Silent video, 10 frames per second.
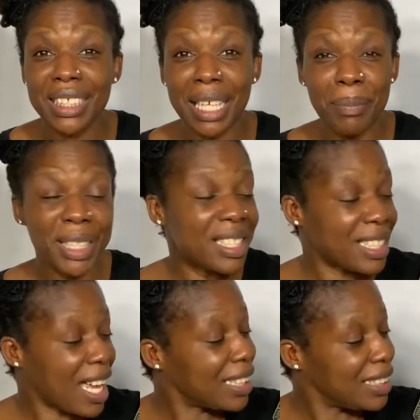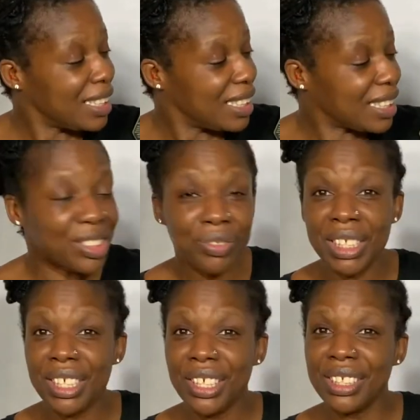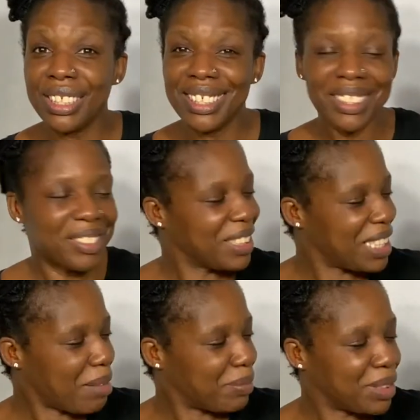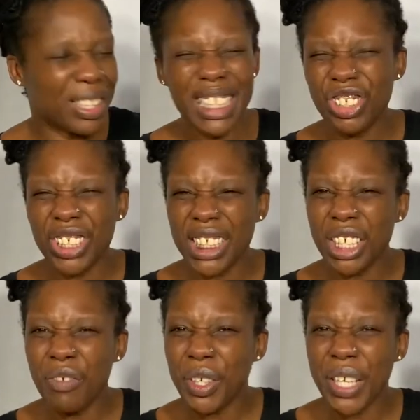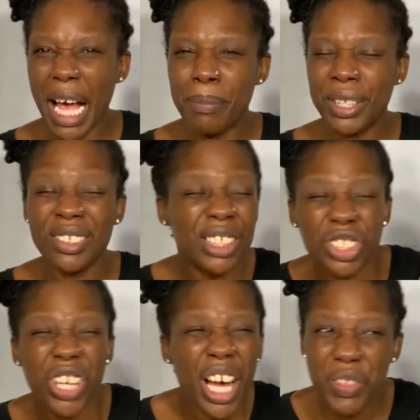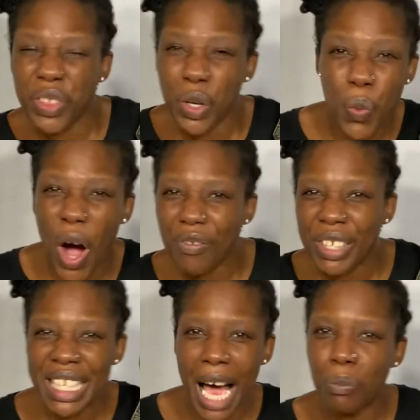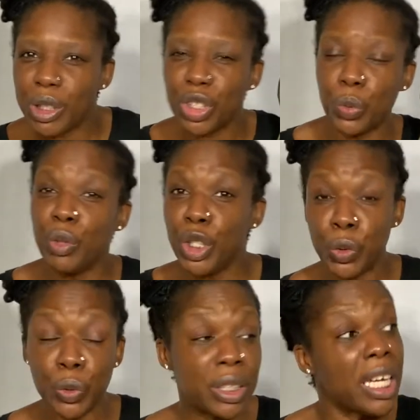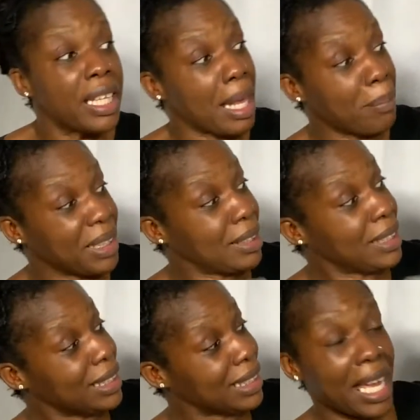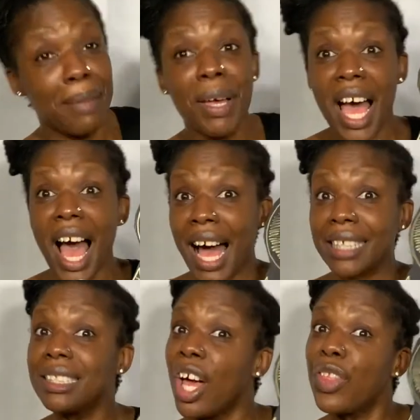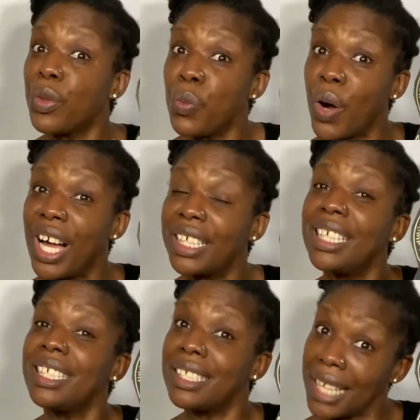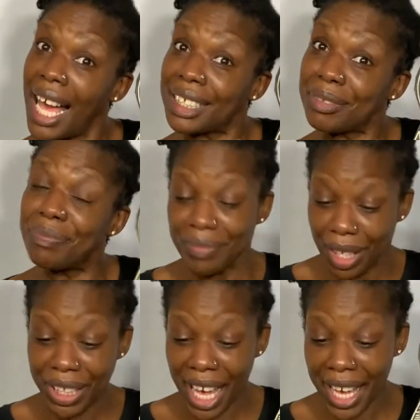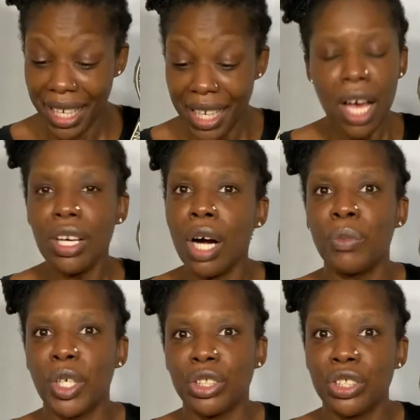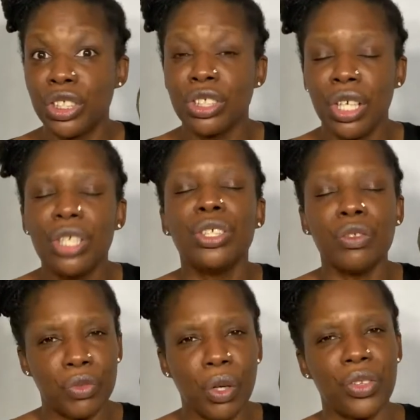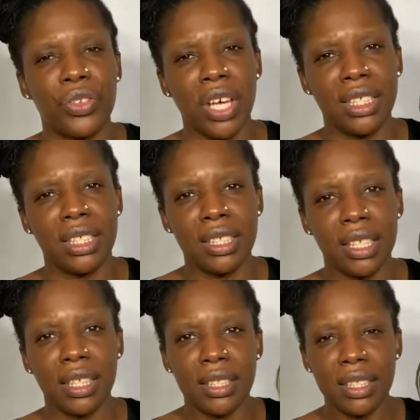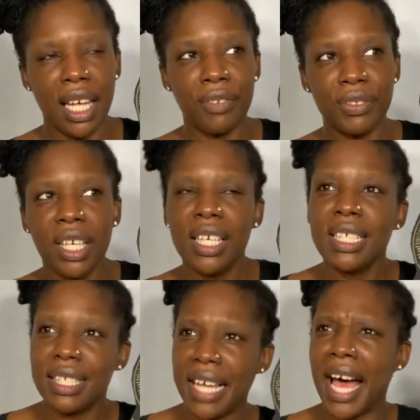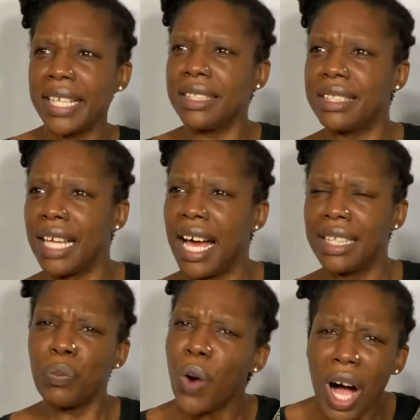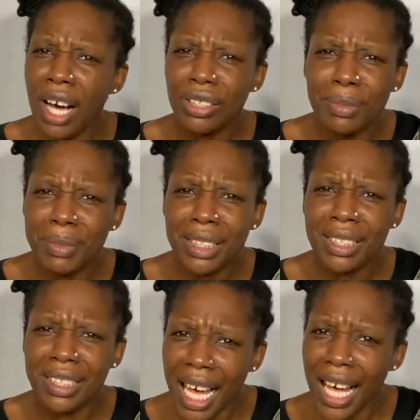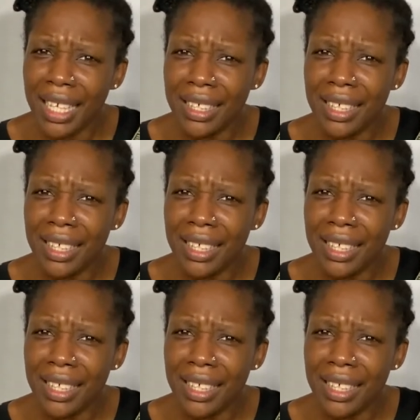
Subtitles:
that mean sad, that's really good. Yeah, so let's stretch our vocabulary. Let's try and think, what other language can we use that means the same as the word sad? Okay? Oh my goodness, you've got 30 seconds left. Sad, sad. What else means sad?